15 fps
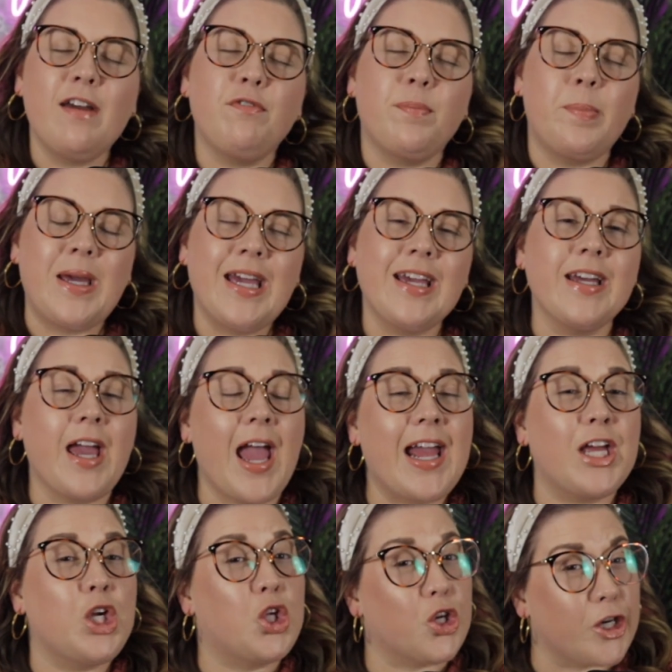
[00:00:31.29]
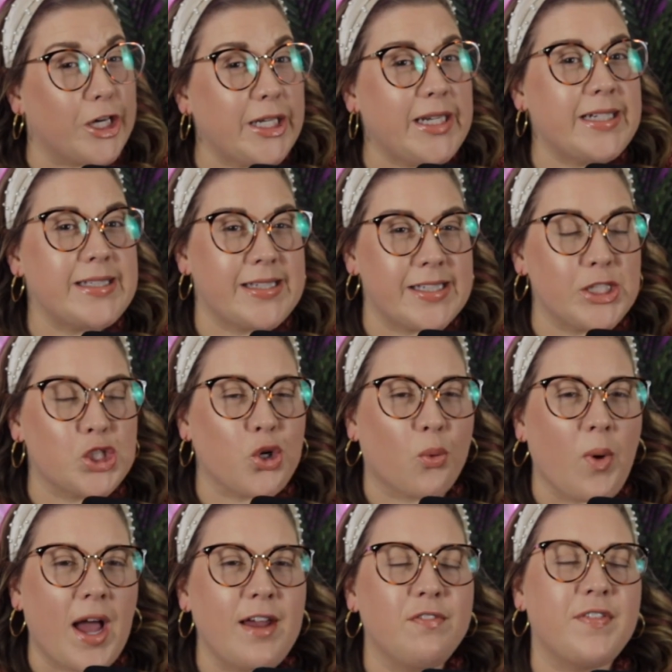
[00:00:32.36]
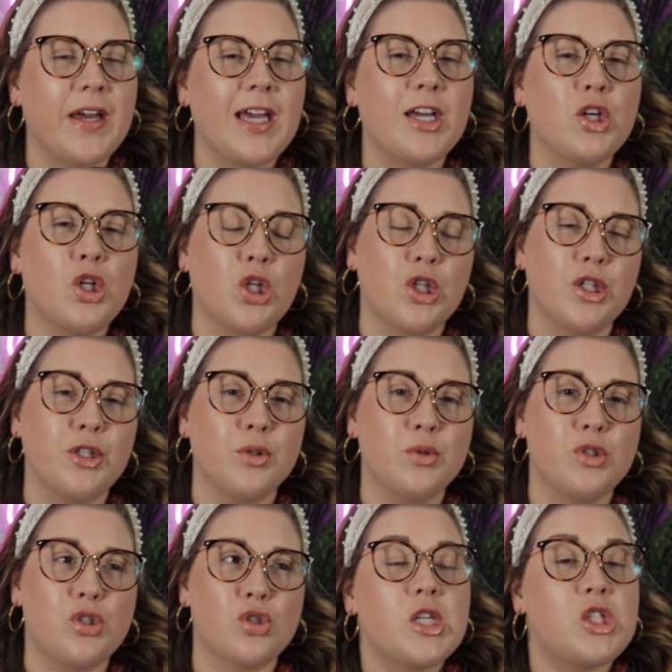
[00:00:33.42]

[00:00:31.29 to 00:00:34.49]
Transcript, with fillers: If being a good sister wife includes